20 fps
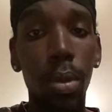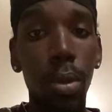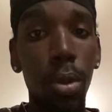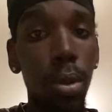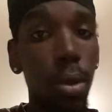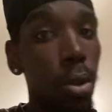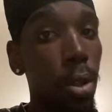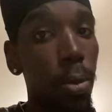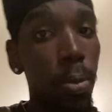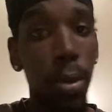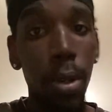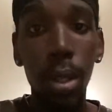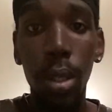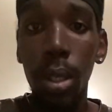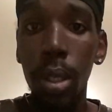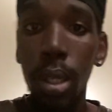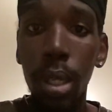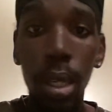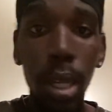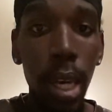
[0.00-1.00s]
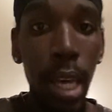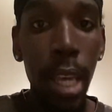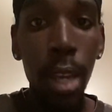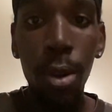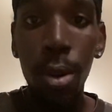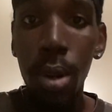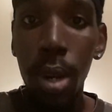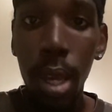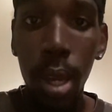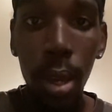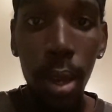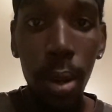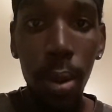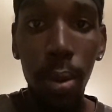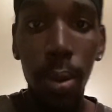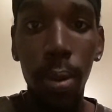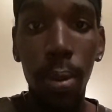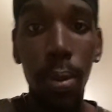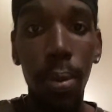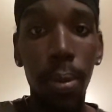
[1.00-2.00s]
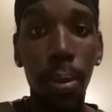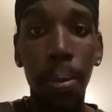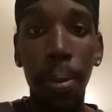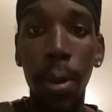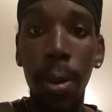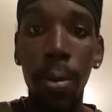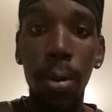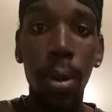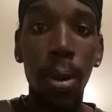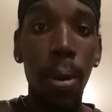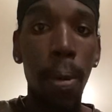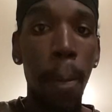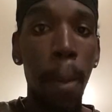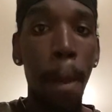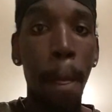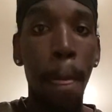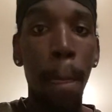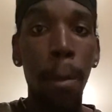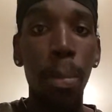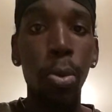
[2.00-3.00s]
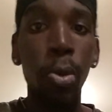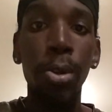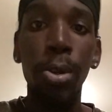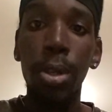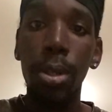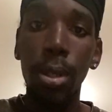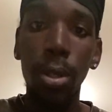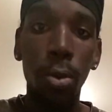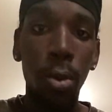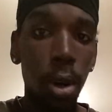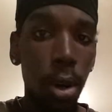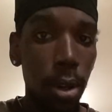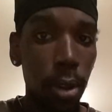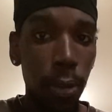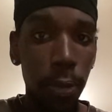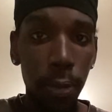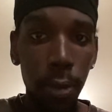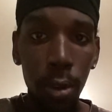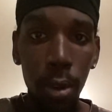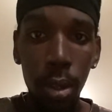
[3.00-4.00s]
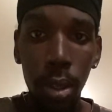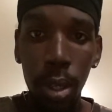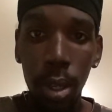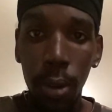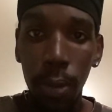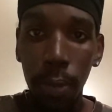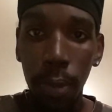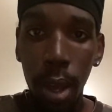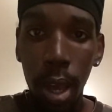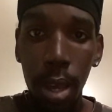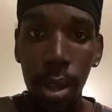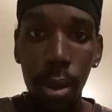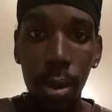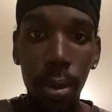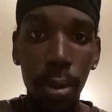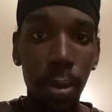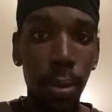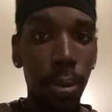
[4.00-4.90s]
When you're spiritually dead, you're dead. Period. You're just a walking fuel to the fire.